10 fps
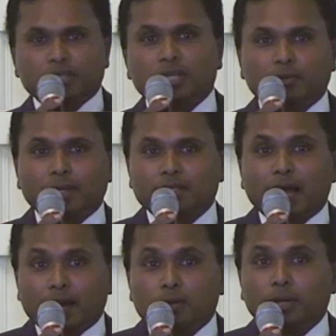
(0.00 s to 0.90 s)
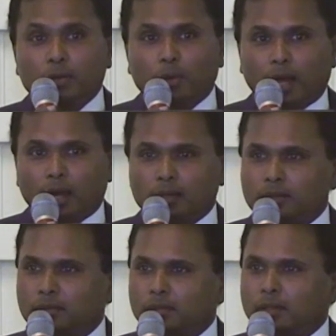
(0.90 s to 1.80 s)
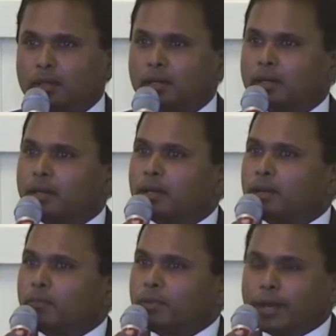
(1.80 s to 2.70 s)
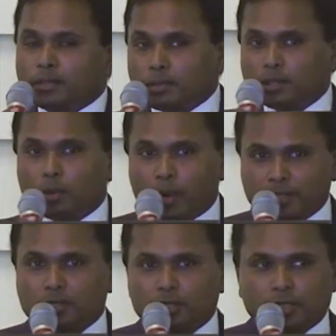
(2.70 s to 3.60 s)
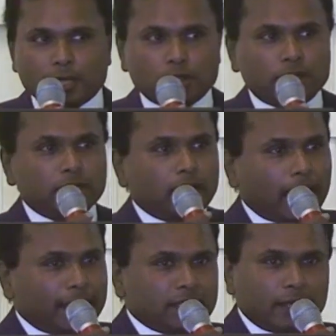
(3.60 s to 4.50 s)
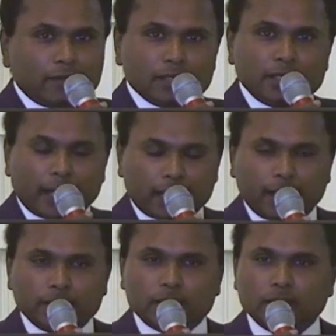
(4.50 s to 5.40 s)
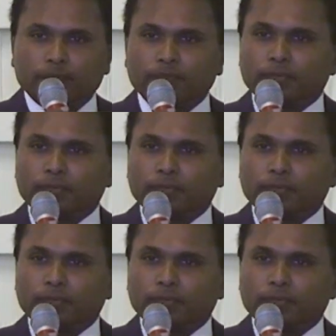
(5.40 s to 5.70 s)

city was not doing well. We went through the worst recession in the last several decades.